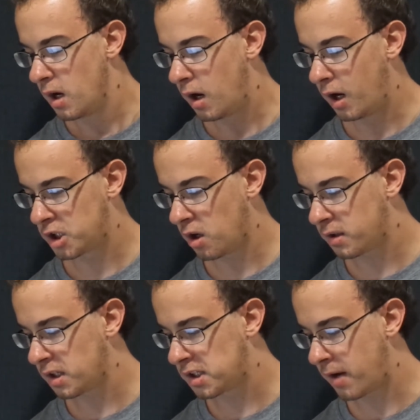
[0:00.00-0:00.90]
Uh,
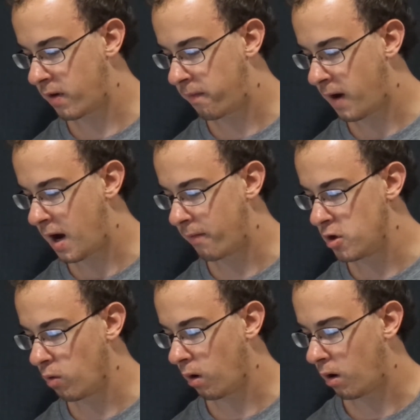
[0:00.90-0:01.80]
Shark Deck 75,
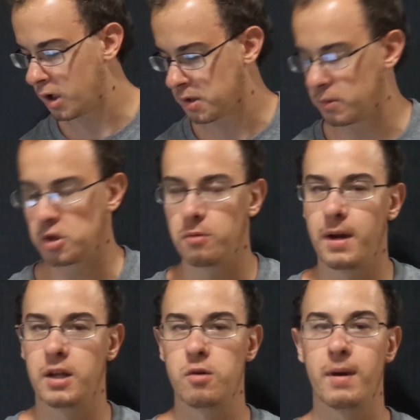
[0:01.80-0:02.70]
you are awesome too,
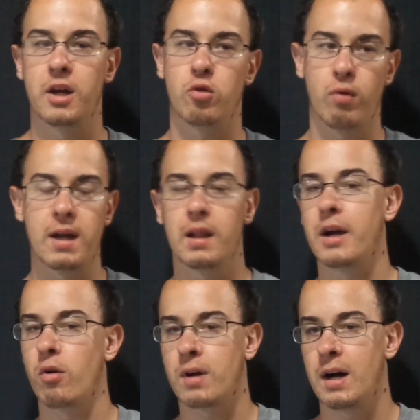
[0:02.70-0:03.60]
man. You make great
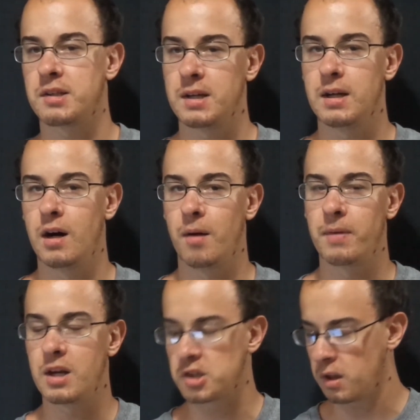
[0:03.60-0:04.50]
Lego content. Um,
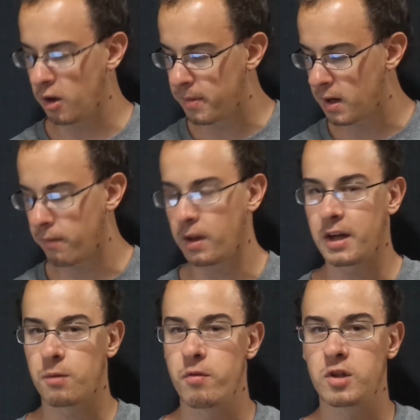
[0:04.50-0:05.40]
he does a little bit of the
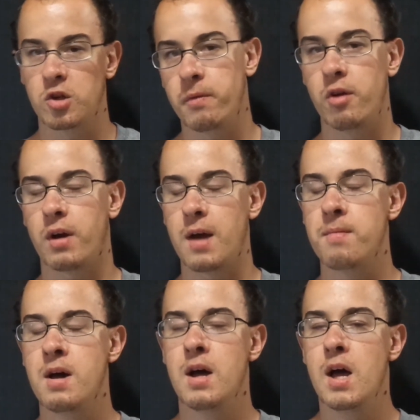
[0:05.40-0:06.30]
Lego Movie 2 video game,
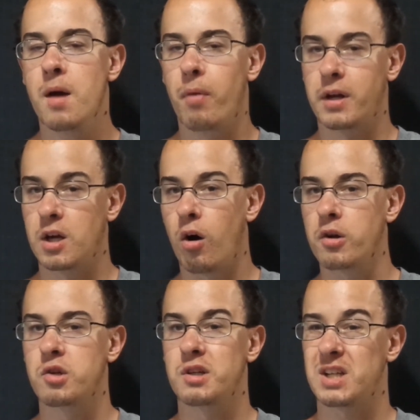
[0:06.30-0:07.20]
but he
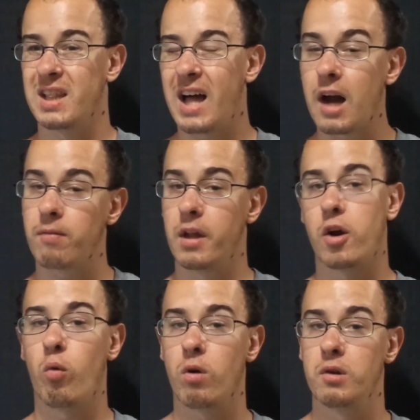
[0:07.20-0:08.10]
also does a lot of
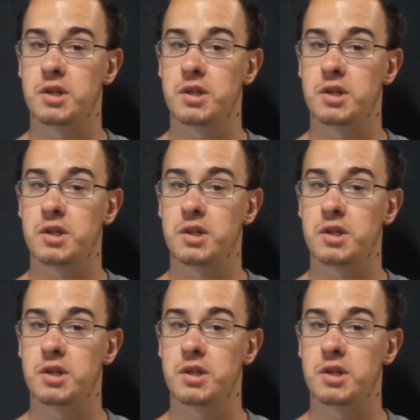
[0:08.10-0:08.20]
LEGO Worlds.